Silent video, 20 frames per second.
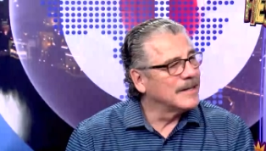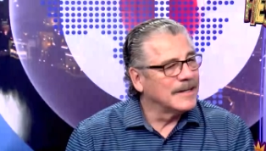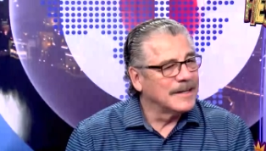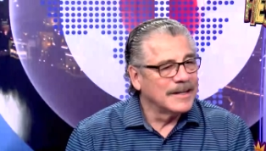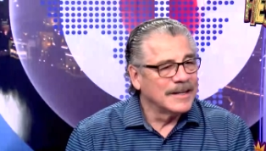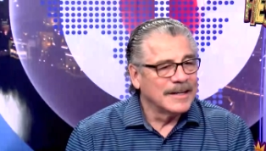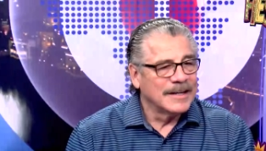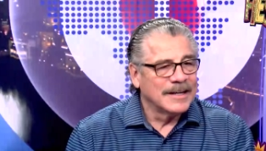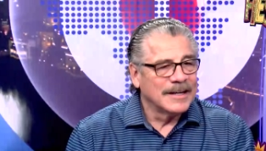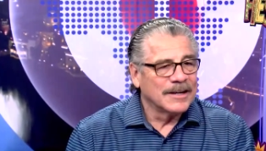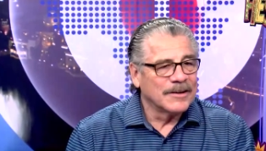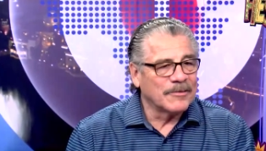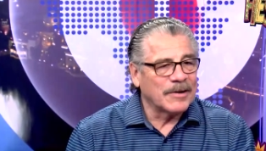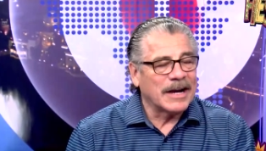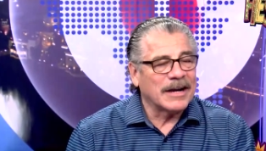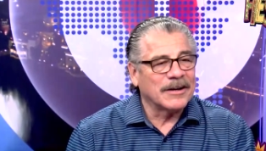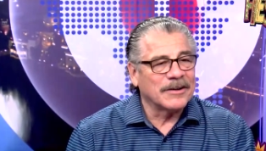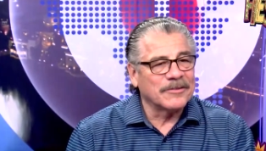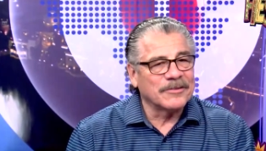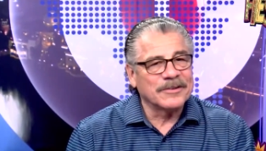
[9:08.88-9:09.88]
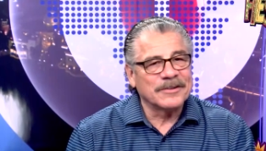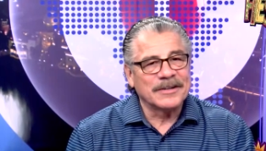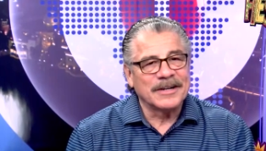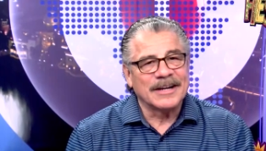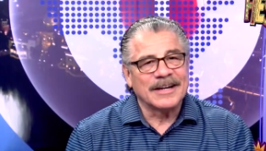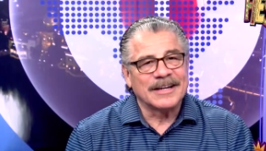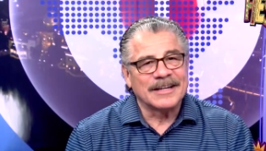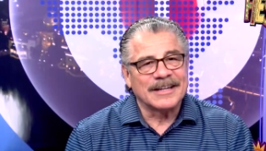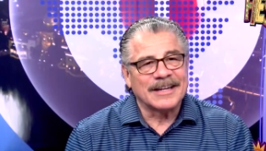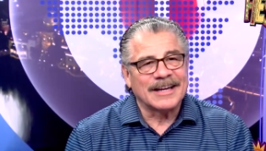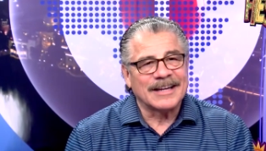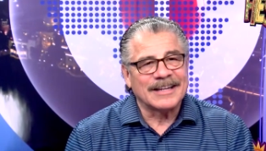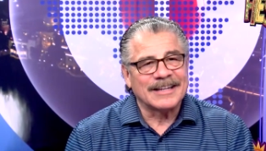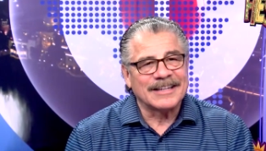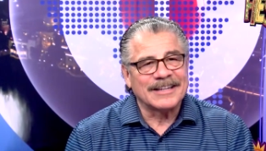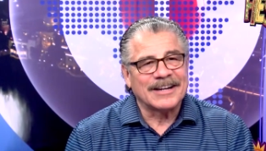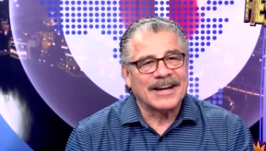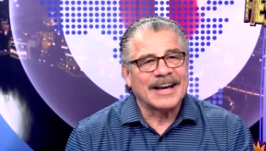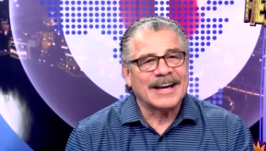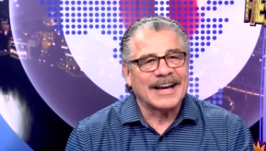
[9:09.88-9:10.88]
wedding? Well,
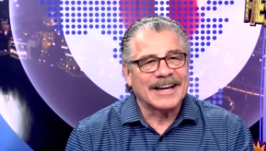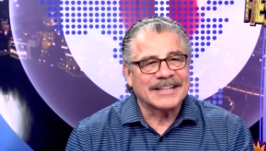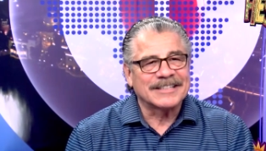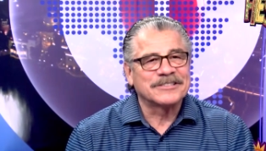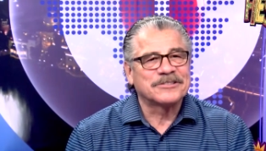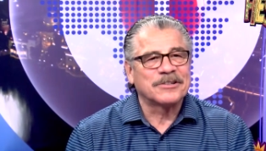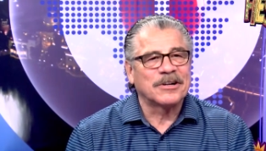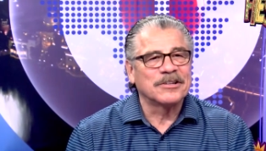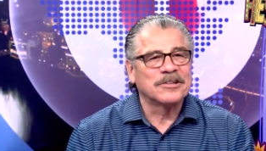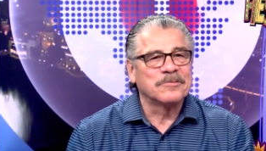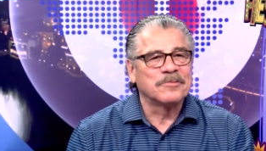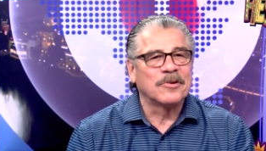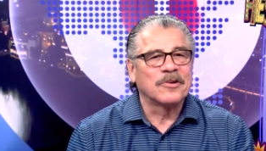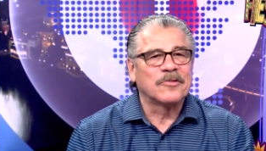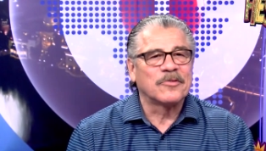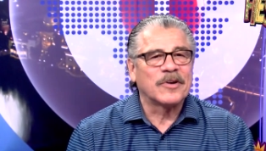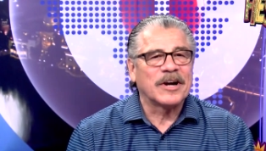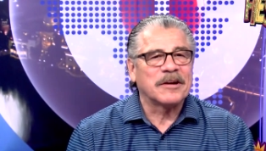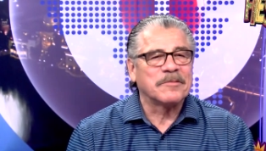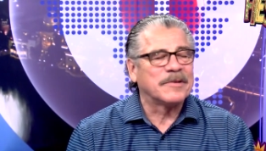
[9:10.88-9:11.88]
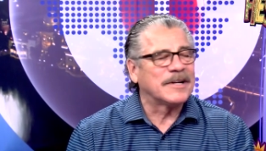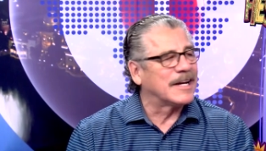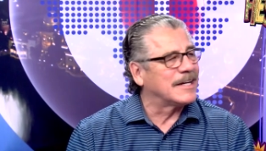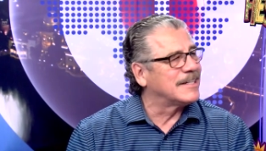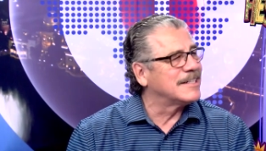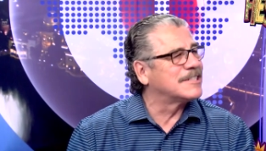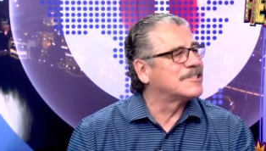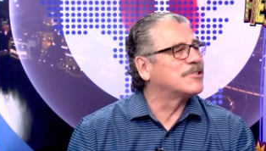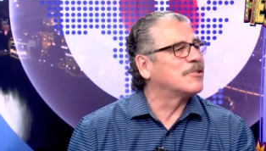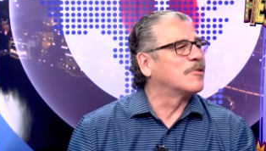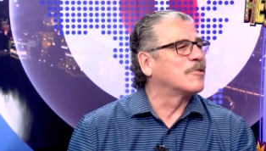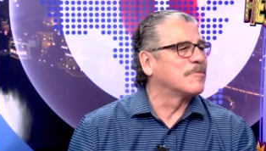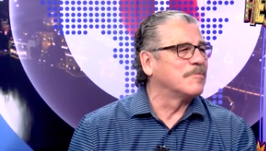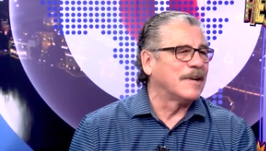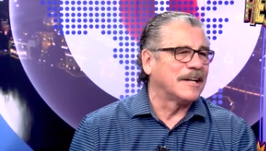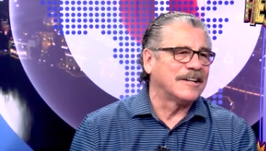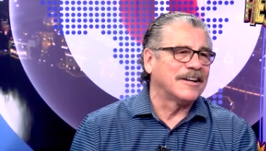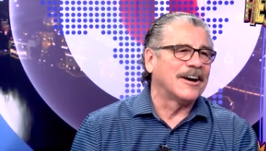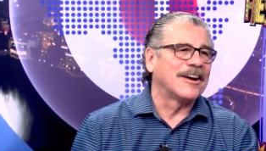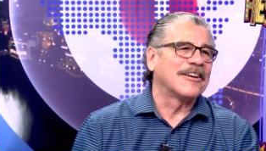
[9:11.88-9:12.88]
you know, I control them both well, but I did choke with
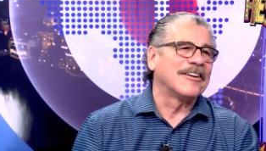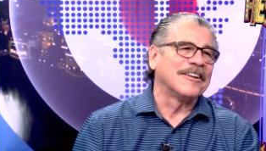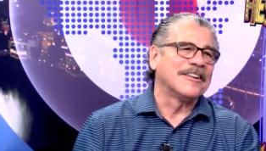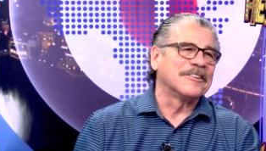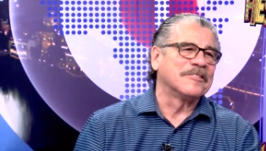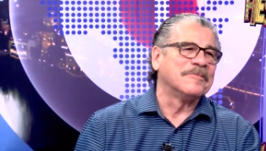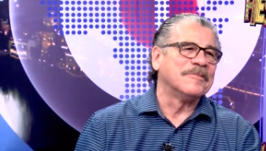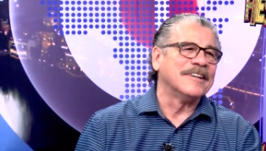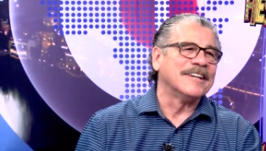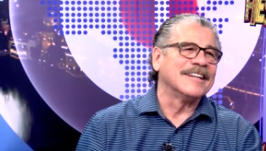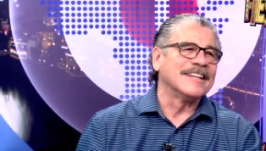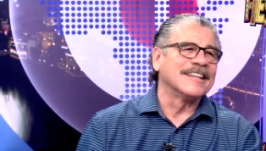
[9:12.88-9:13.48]
my daughter a little bit.